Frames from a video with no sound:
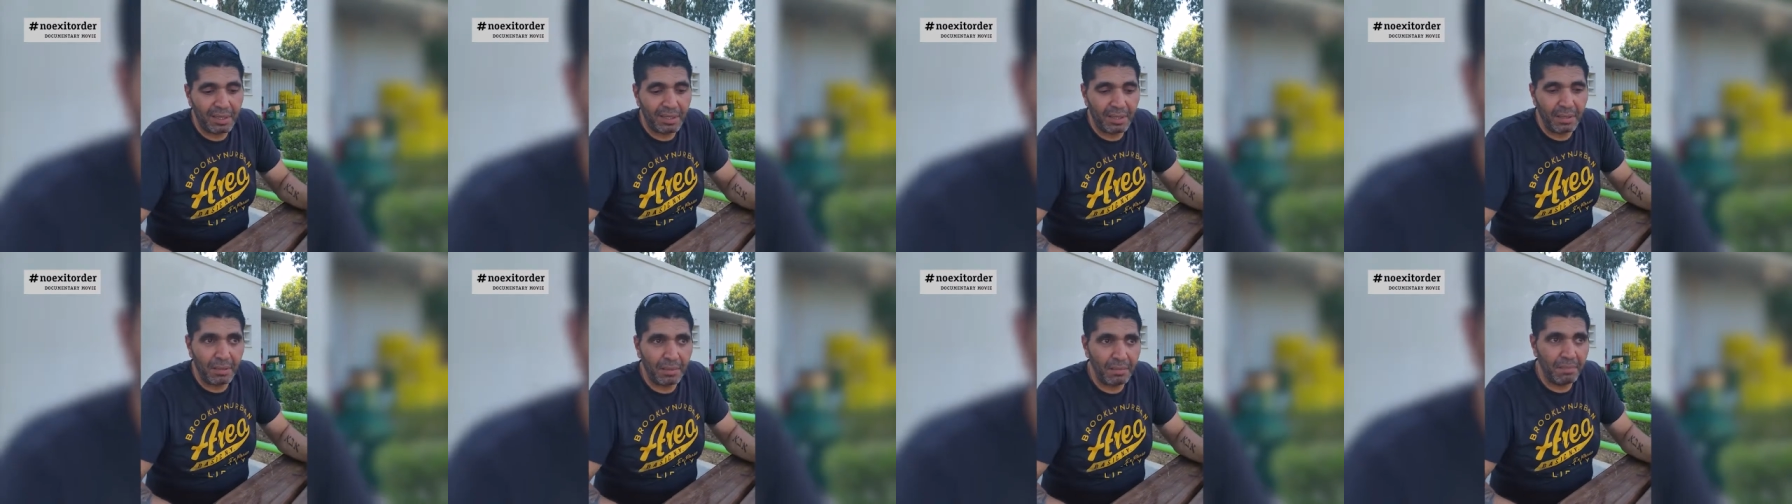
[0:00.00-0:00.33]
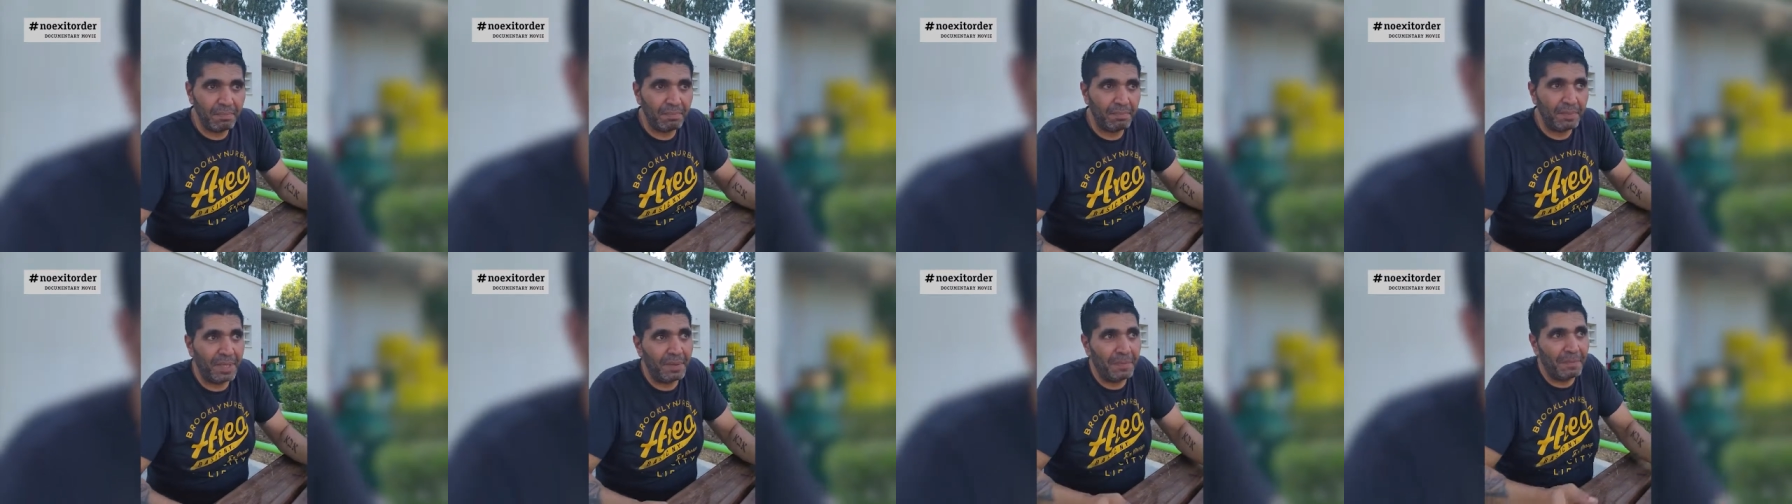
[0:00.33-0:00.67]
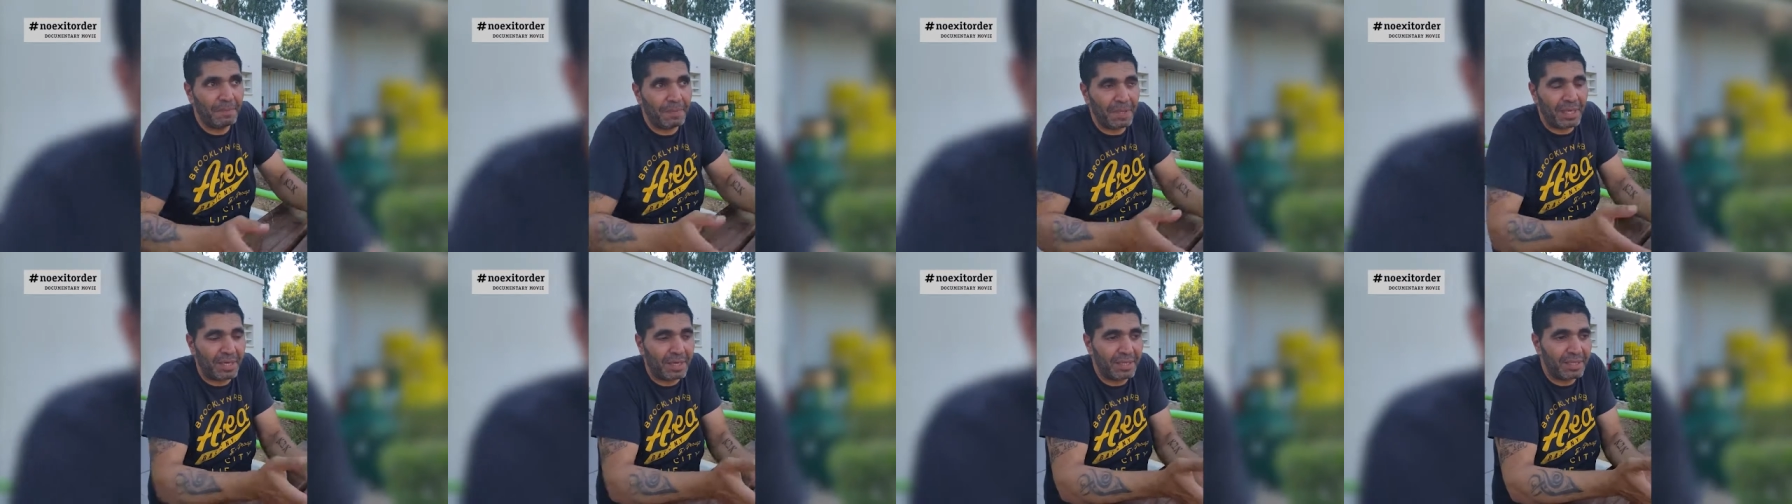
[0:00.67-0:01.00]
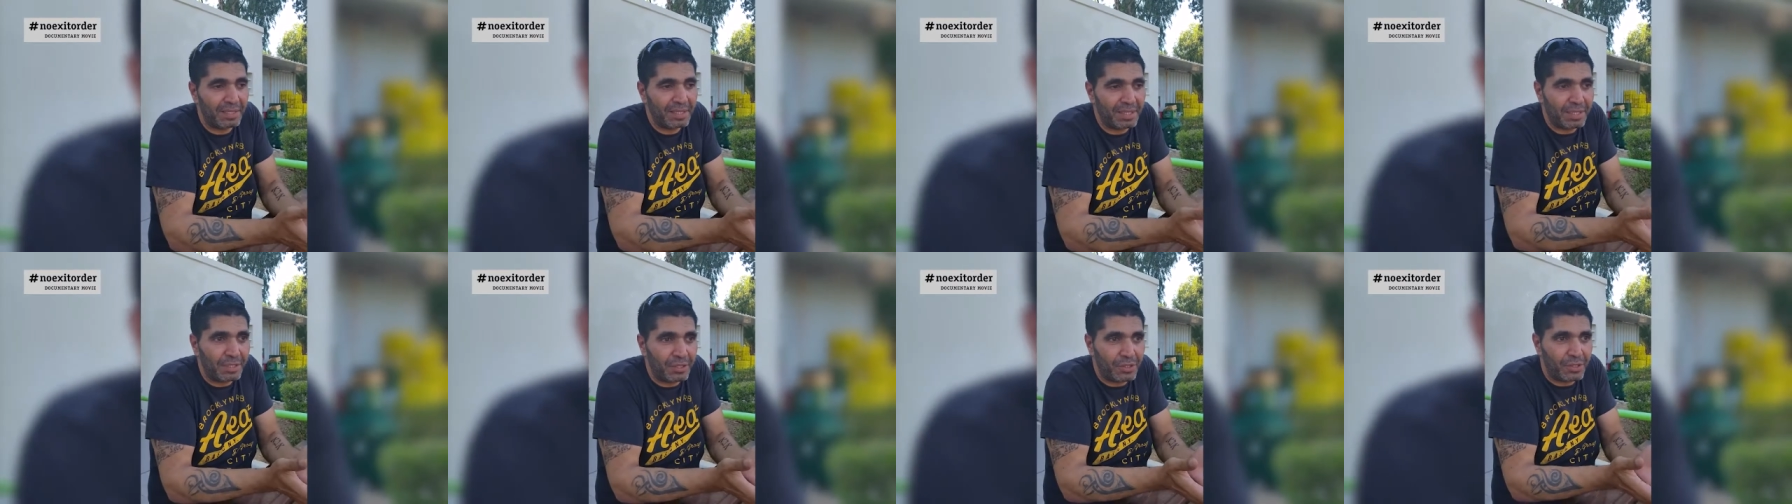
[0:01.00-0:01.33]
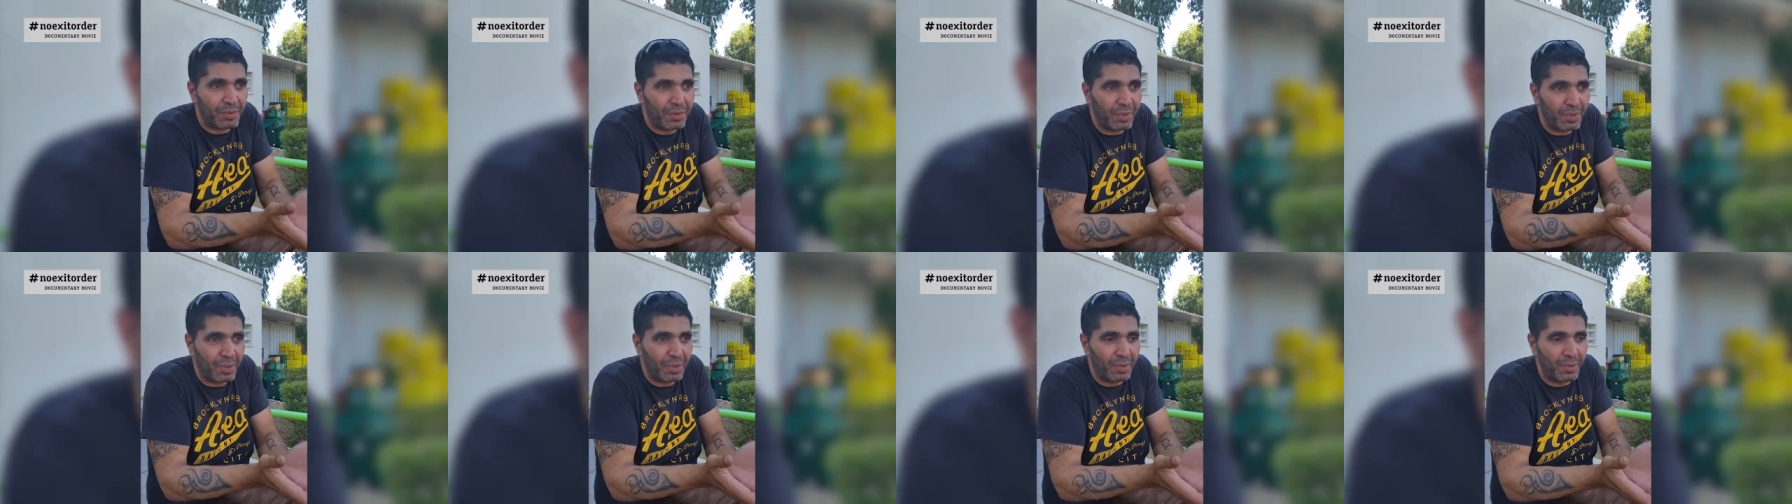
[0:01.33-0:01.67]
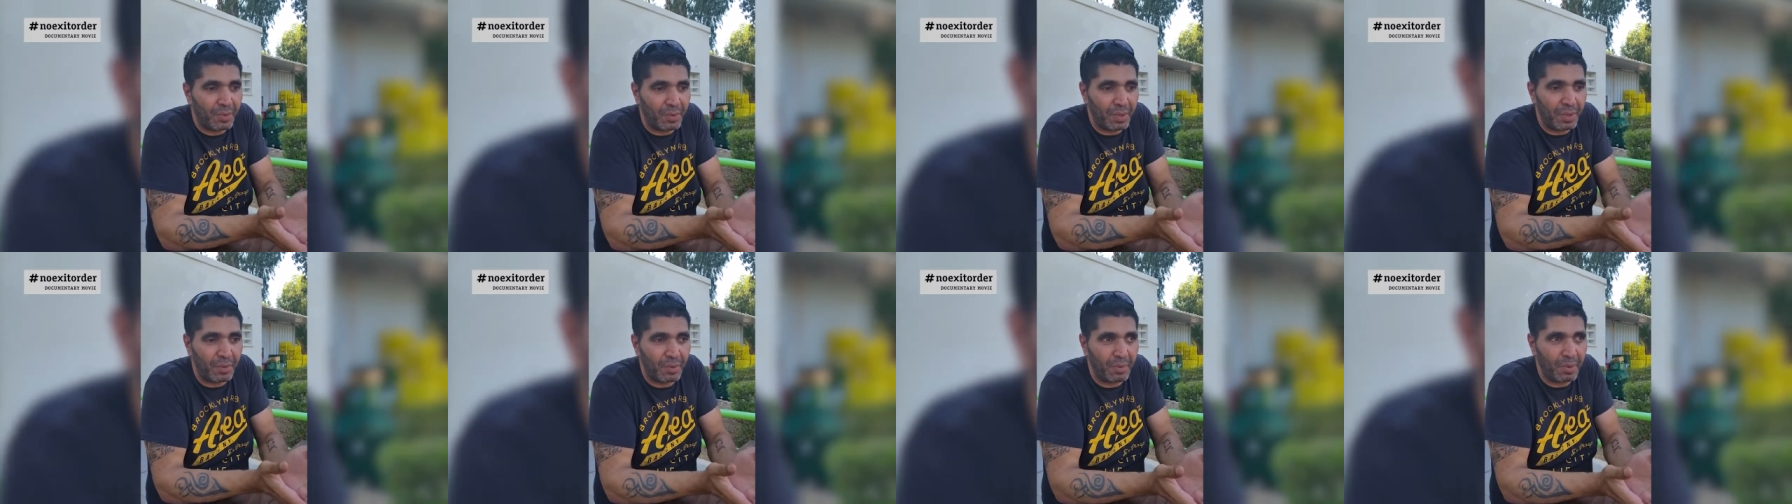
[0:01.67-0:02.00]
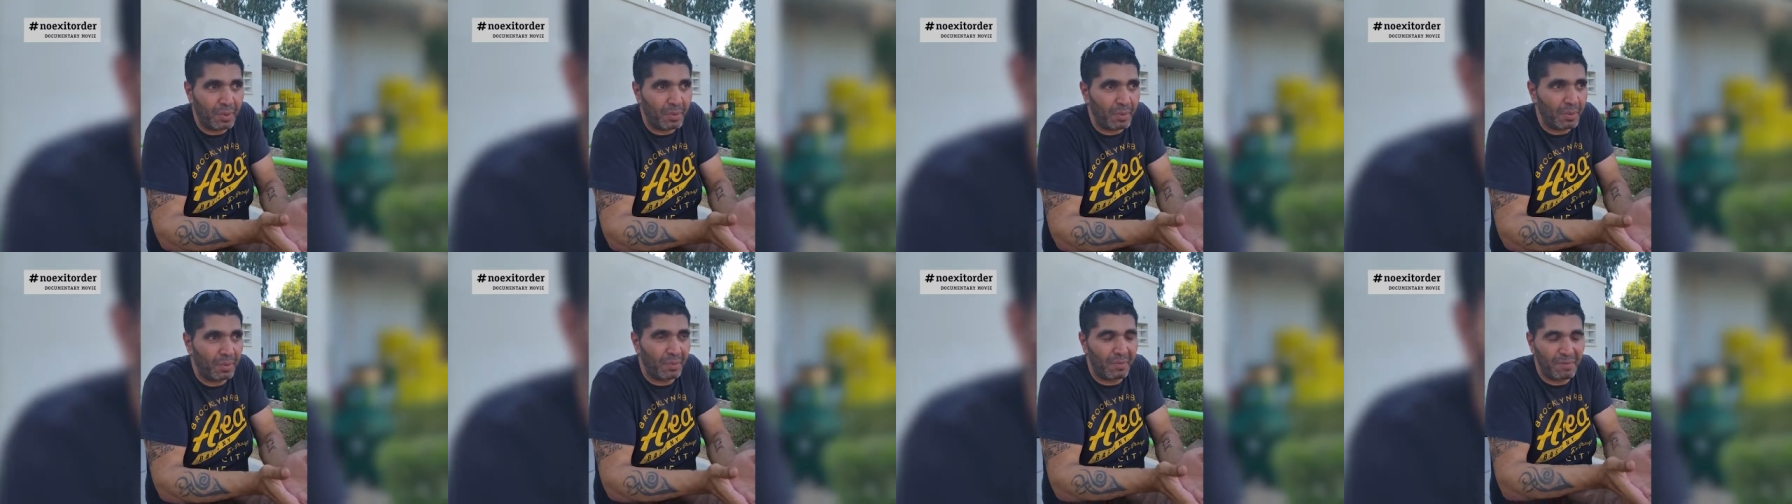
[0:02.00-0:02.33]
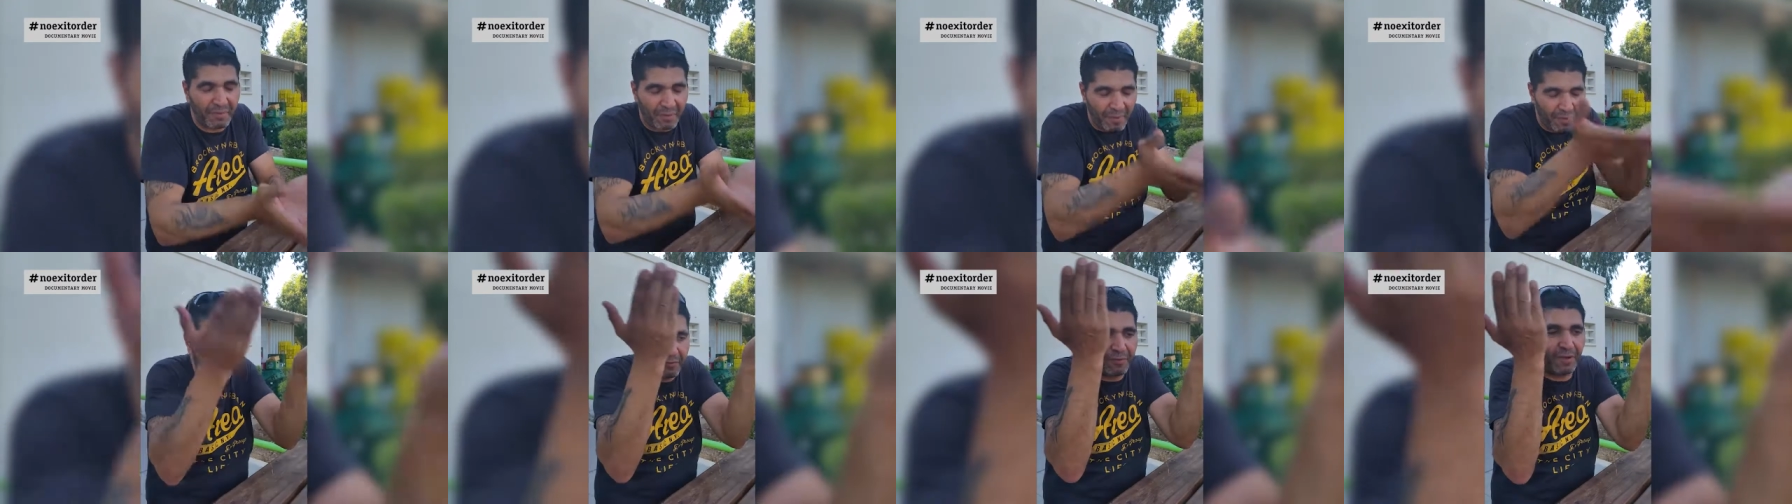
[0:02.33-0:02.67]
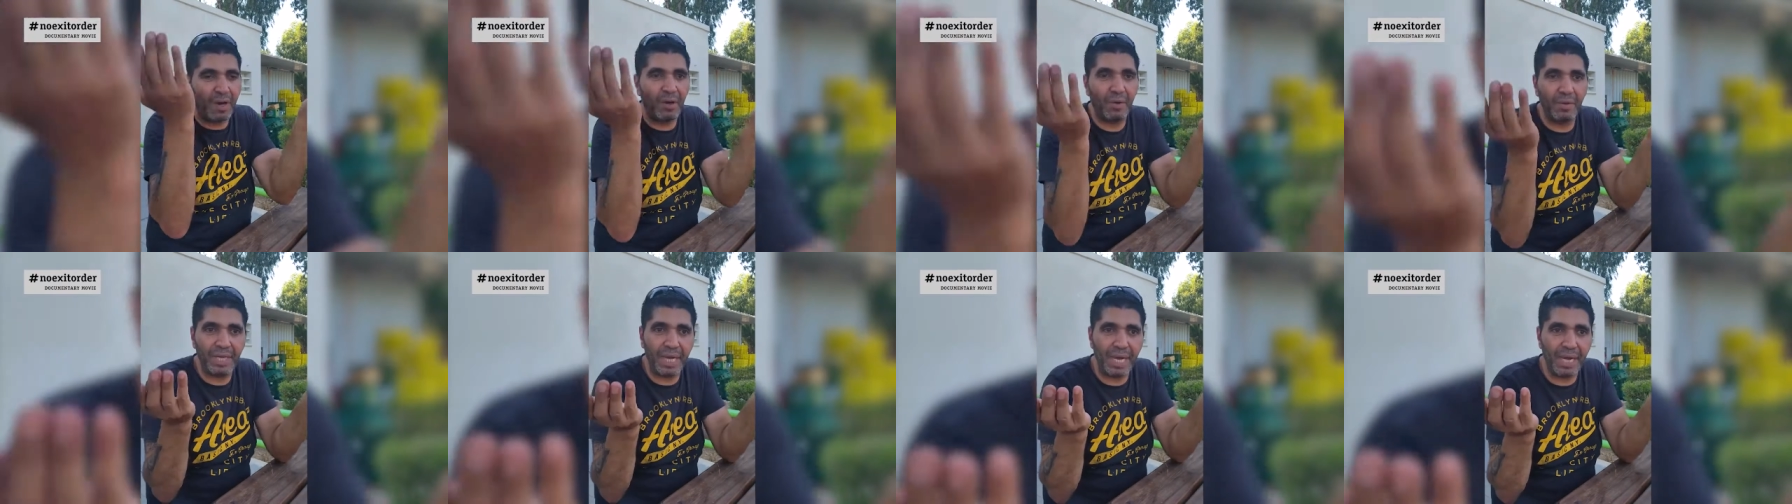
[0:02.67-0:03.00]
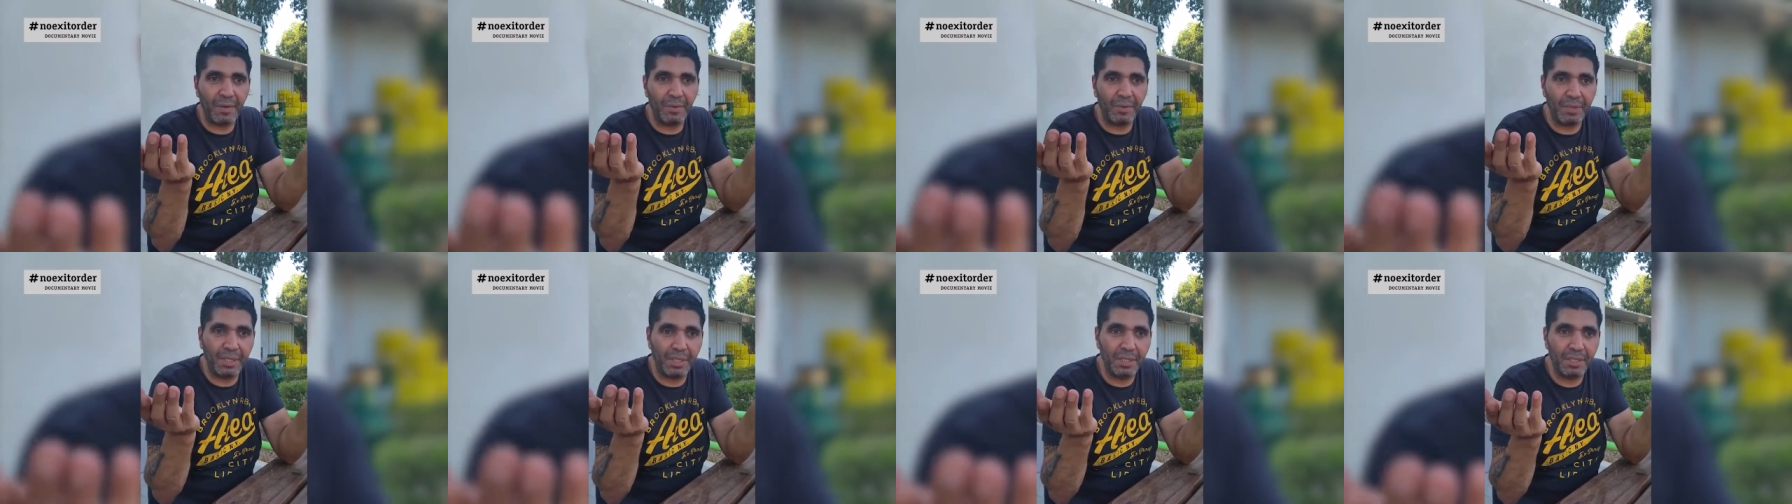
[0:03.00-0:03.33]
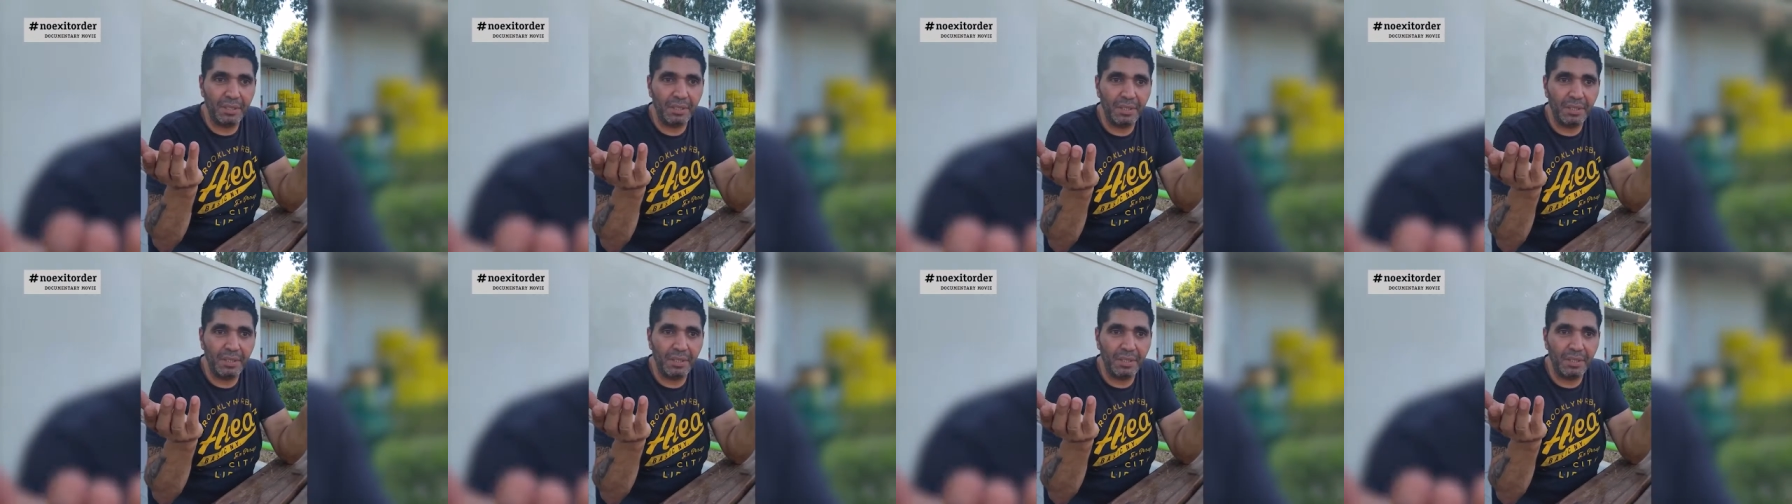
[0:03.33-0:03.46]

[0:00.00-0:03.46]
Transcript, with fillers: want to solve the problem. Because the truth will flood out.